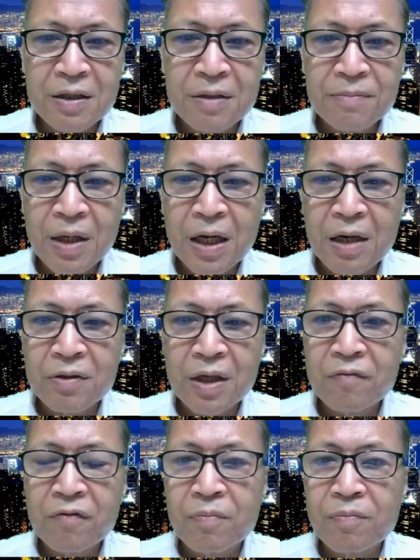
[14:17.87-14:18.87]
But now they
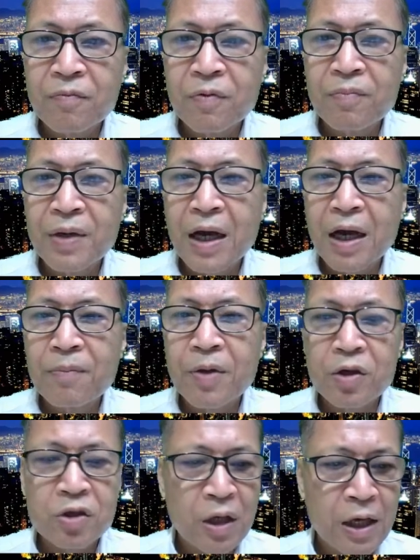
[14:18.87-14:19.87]
won't be allowed
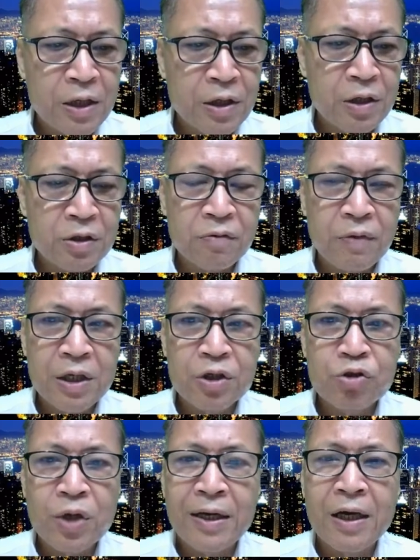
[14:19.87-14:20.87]
because it's very
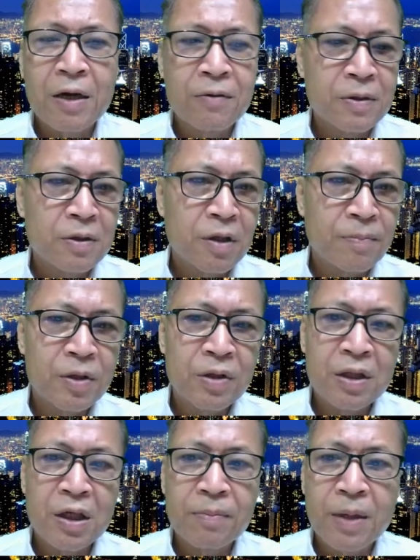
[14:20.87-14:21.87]
strict now. The building
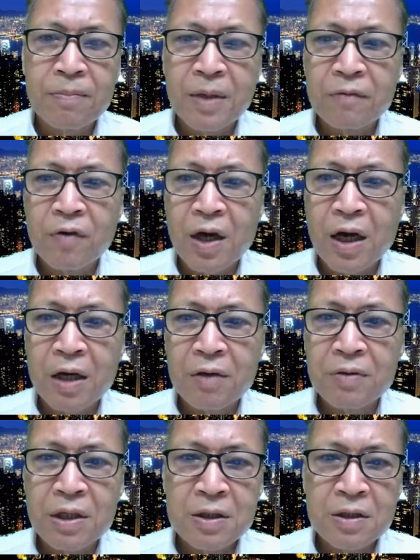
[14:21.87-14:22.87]
department won't allow
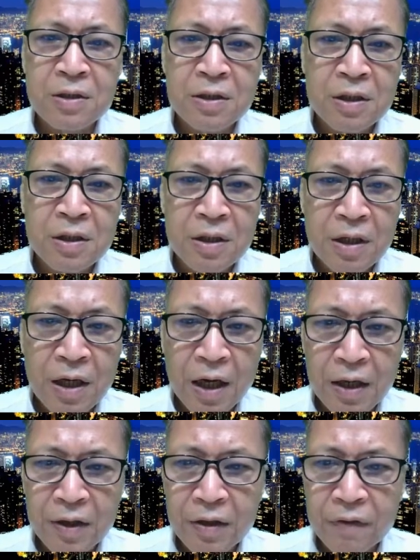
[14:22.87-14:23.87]
this
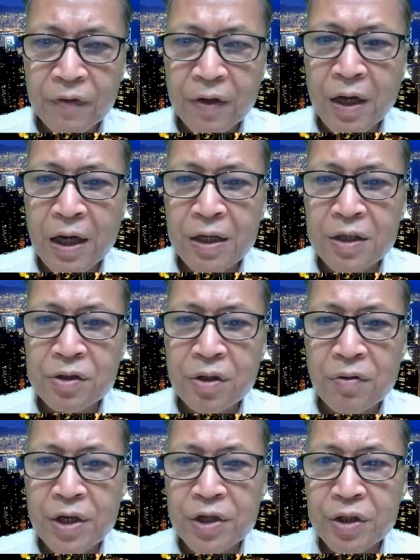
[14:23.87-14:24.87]
kind of
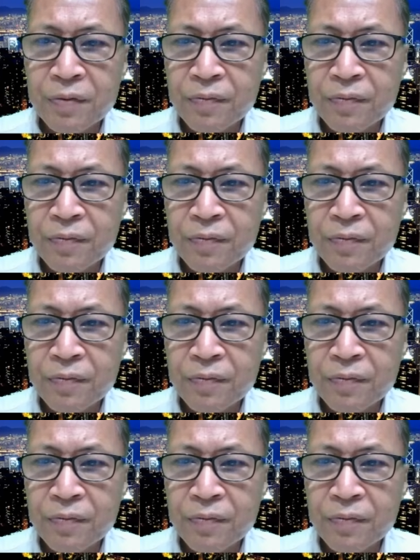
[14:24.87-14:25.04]
installation.